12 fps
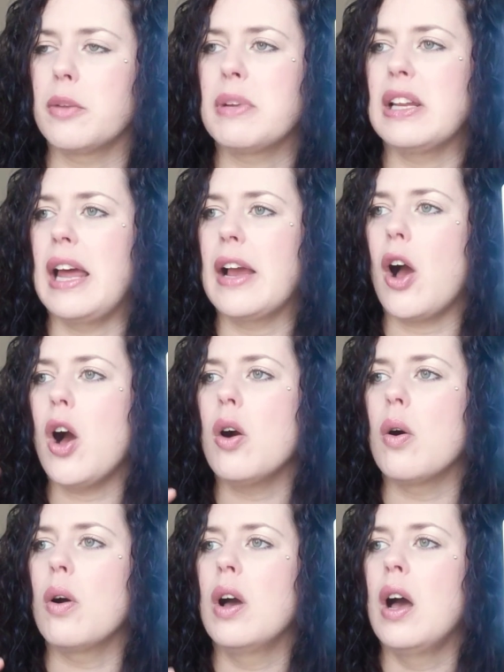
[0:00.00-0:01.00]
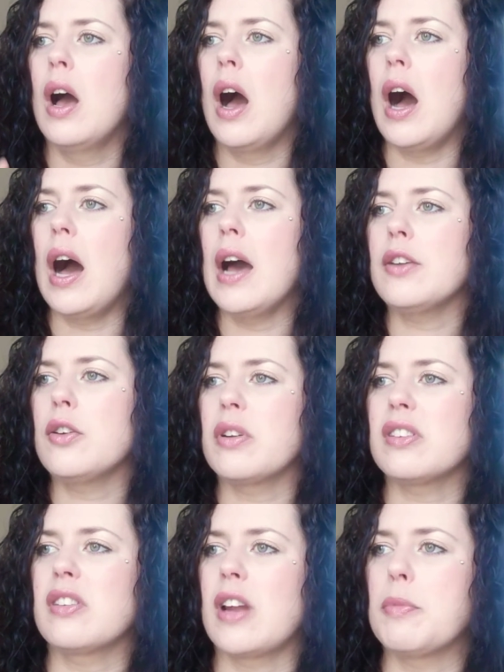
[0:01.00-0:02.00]
be like, oh, I
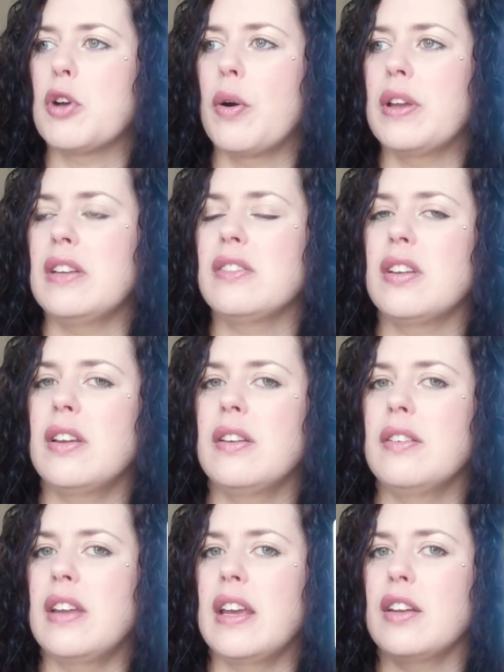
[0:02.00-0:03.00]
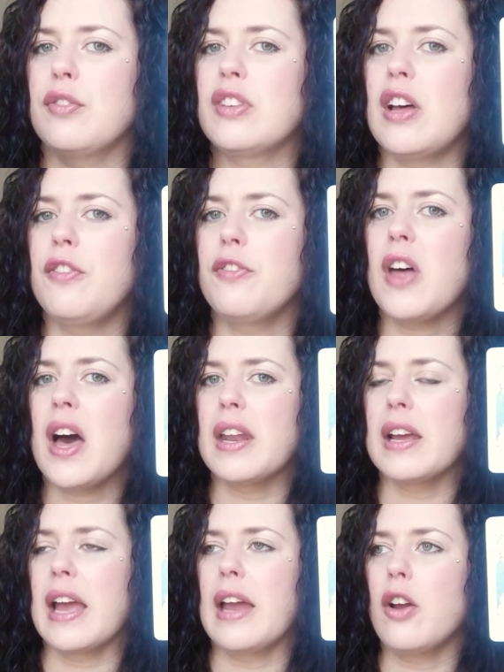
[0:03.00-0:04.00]
notice that I'm going into negative self-thought
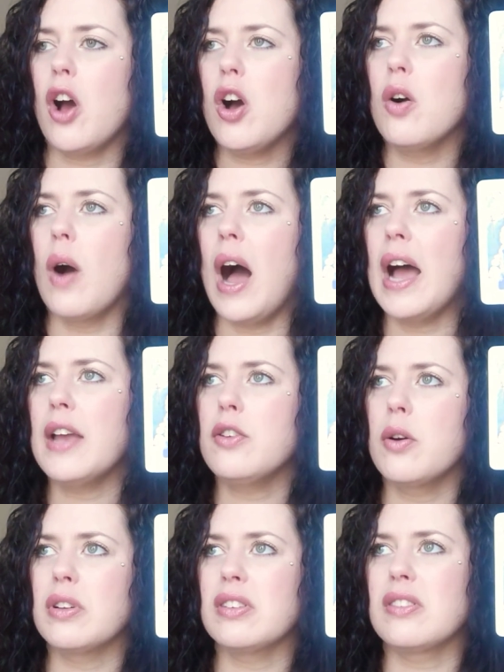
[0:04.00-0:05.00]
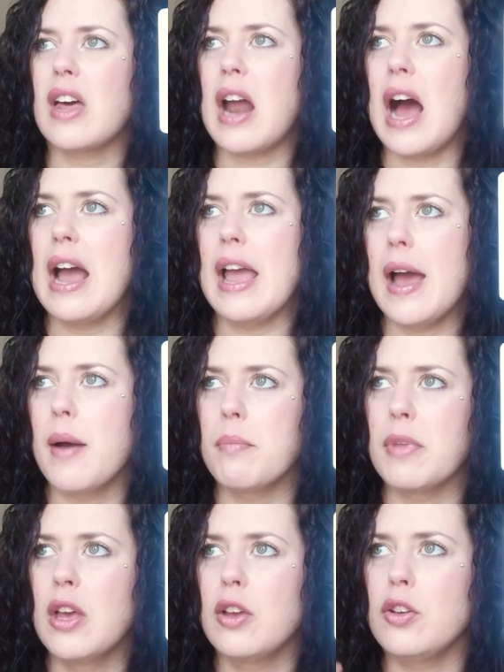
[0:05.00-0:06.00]
again. Oh, I notice that I am,
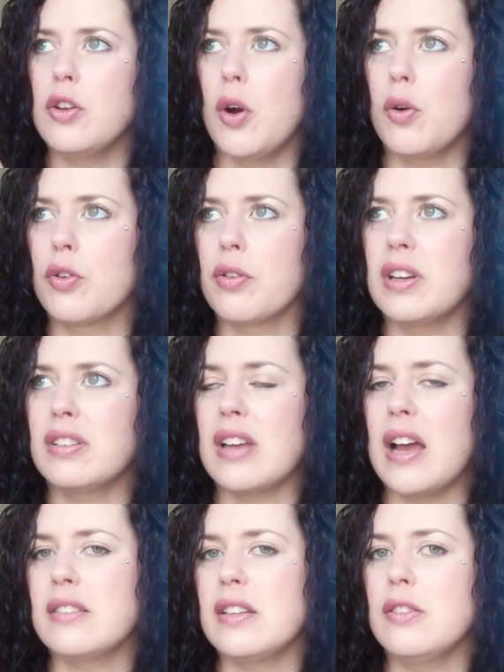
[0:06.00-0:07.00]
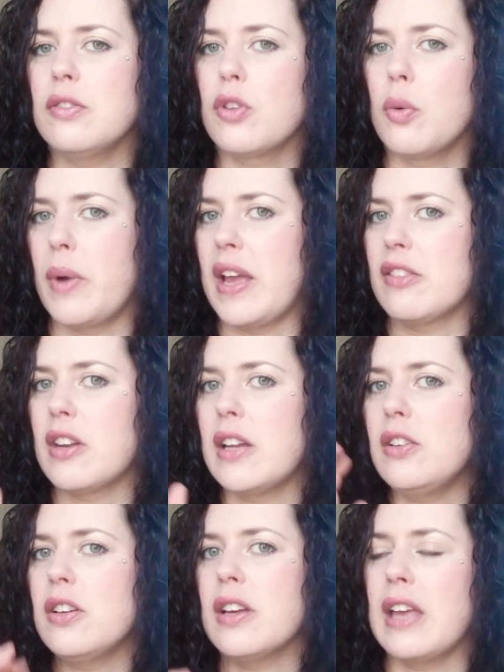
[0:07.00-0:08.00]
you know, criticizing the way that I
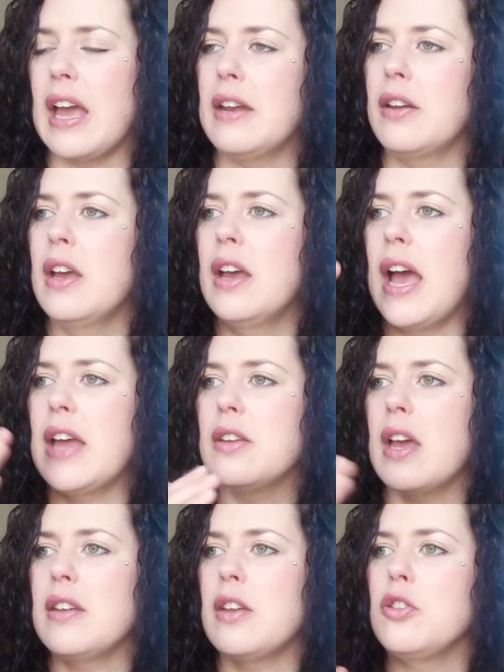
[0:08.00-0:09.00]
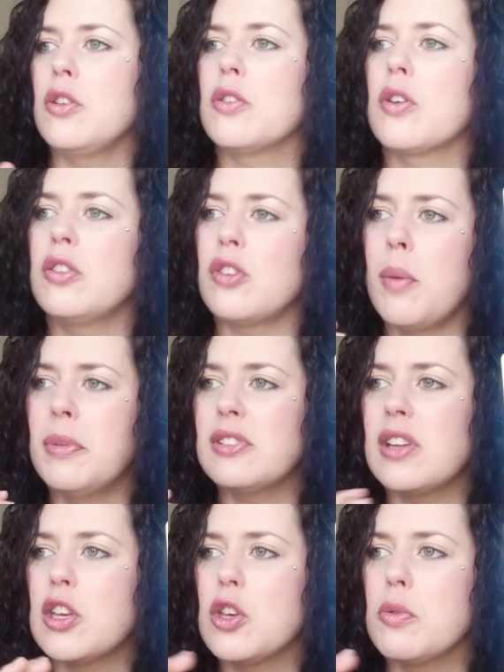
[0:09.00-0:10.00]
look again. And it's almost
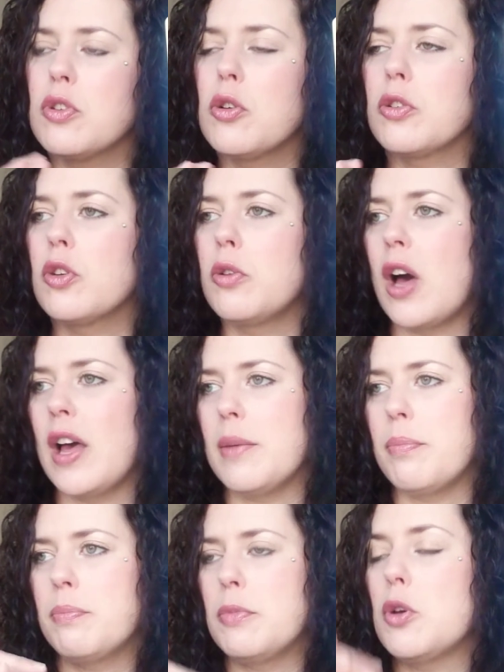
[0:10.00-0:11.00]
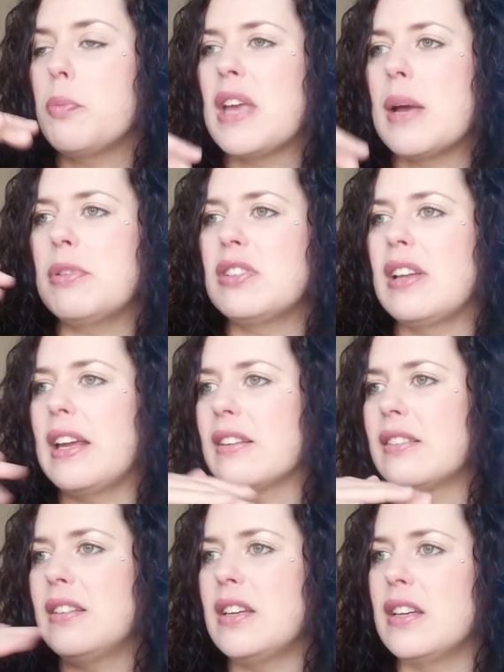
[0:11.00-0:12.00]
like you'll be able to like
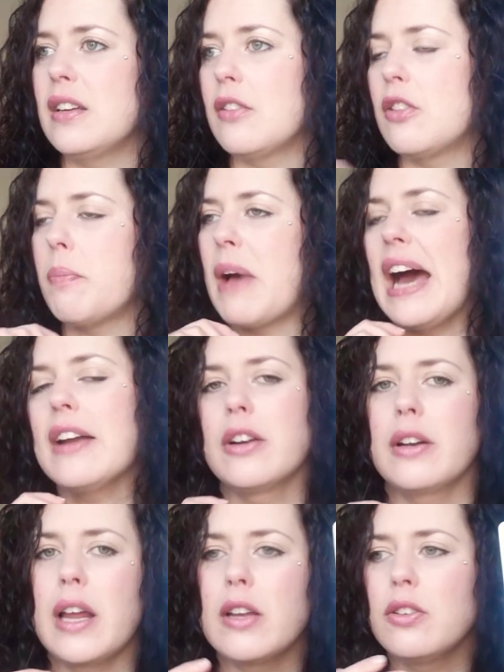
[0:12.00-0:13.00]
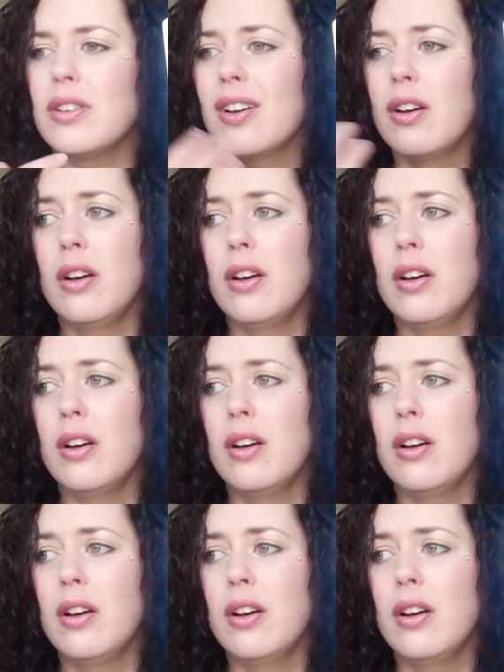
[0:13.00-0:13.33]
see the pattern. And